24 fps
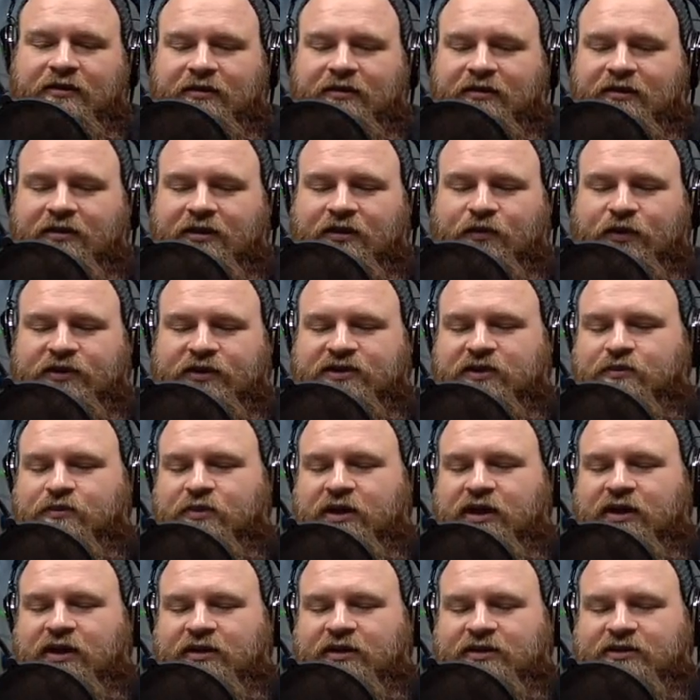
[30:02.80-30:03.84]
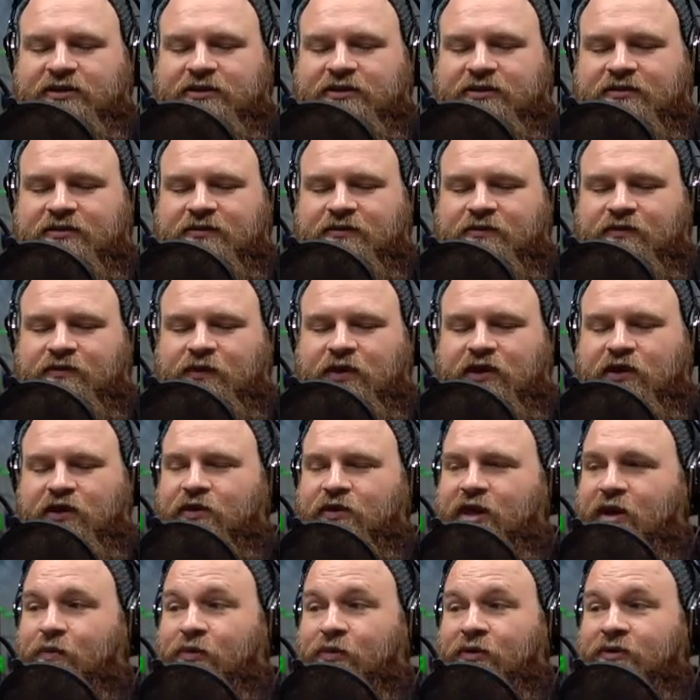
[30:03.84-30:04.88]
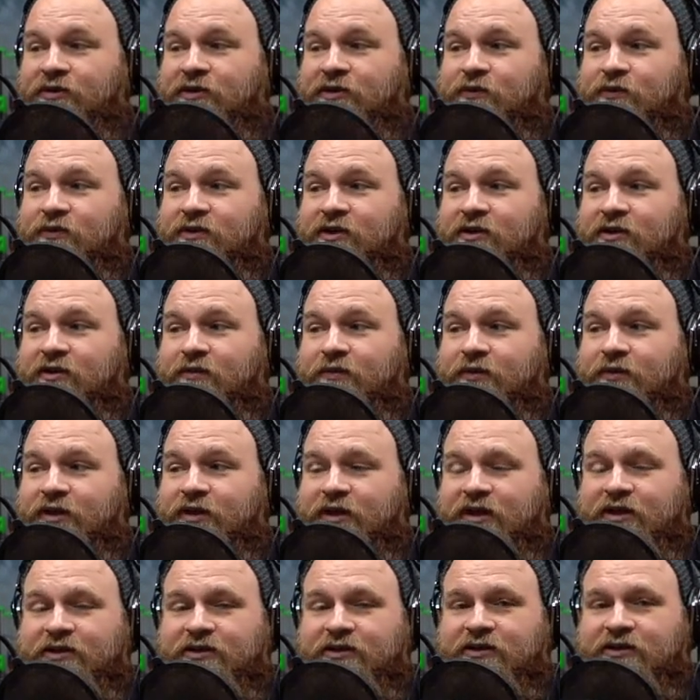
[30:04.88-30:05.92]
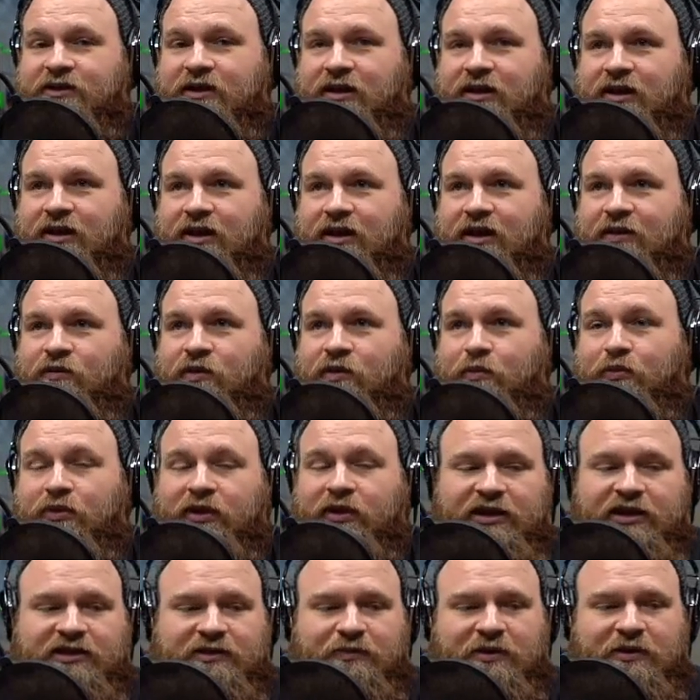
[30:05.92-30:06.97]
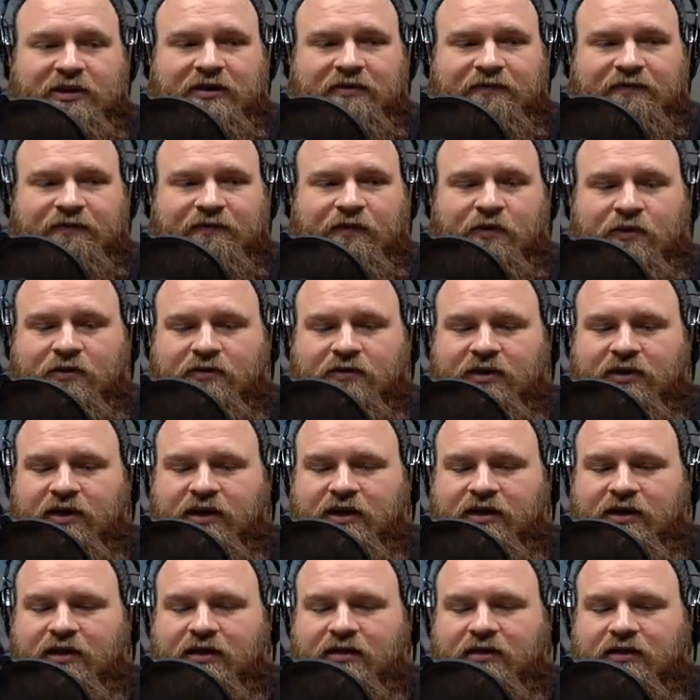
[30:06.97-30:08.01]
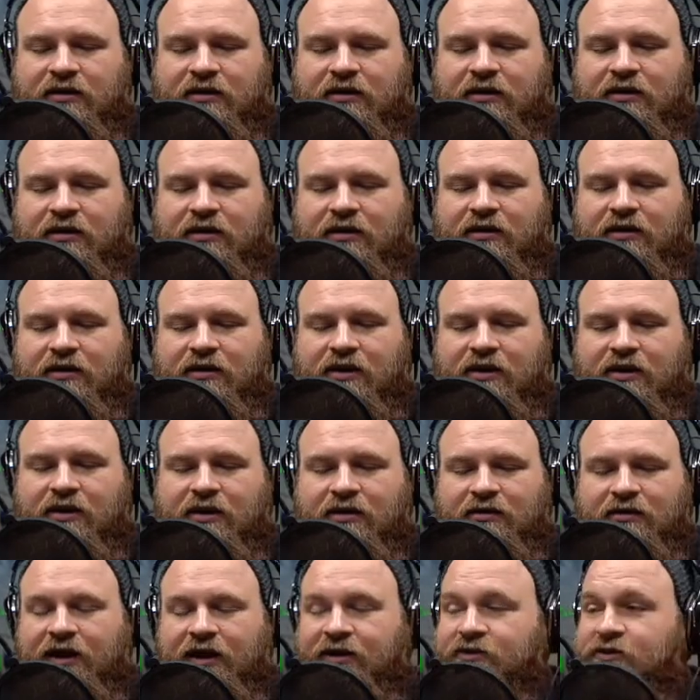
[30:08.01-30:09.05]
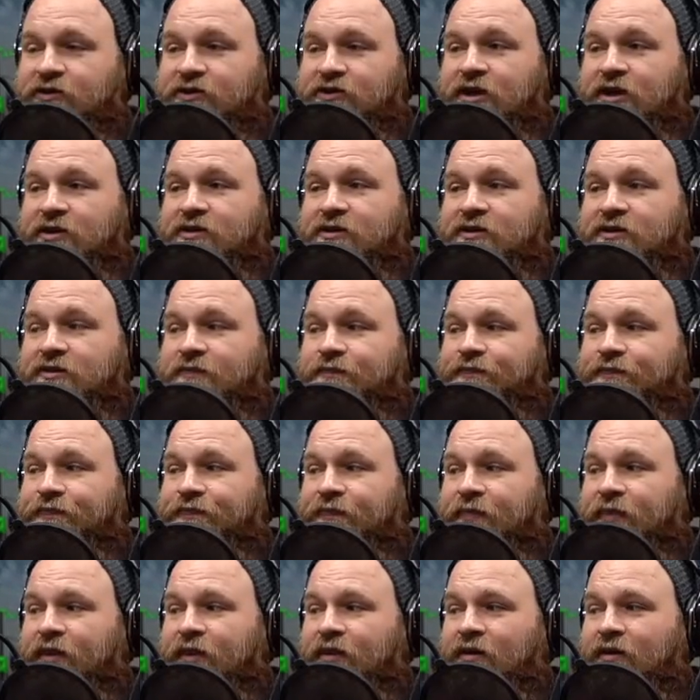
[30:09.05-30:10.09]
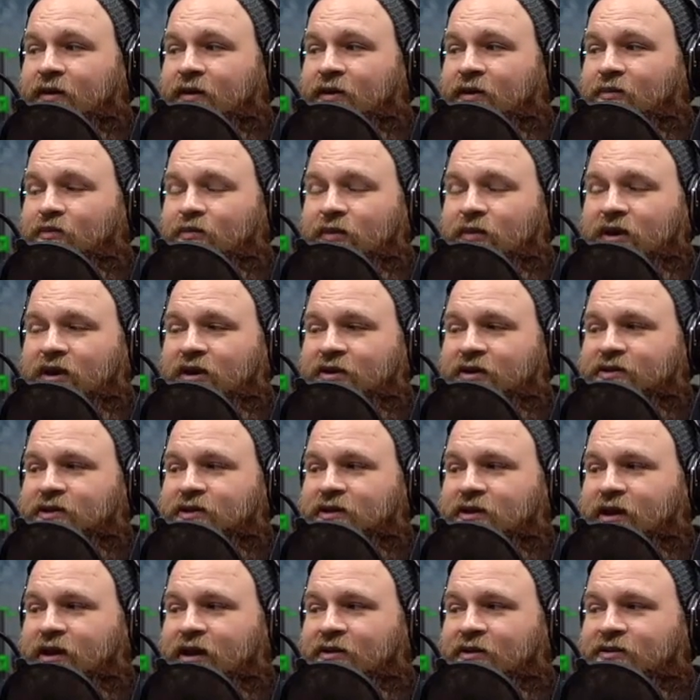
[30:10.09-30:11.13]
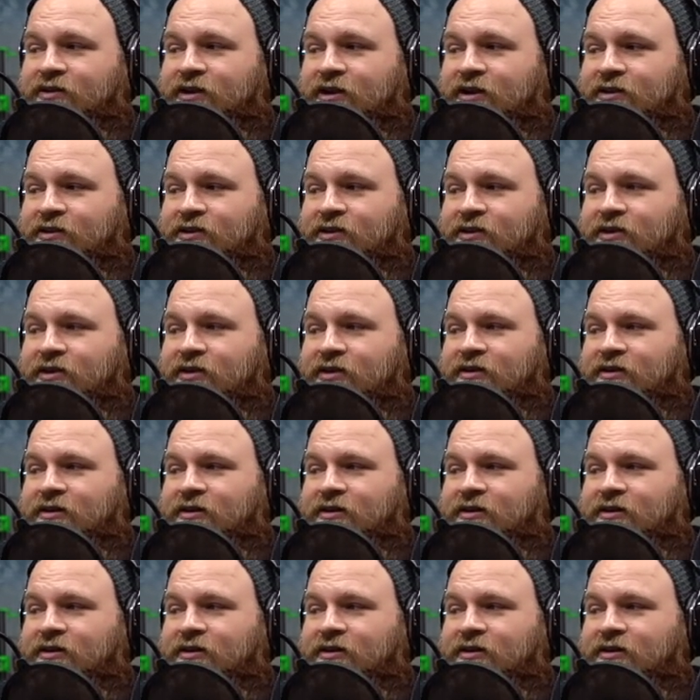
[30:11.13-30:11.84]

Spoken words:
The reason being is we knew that Prusa was going to release a replacement for the laser sensor, because the laser sensor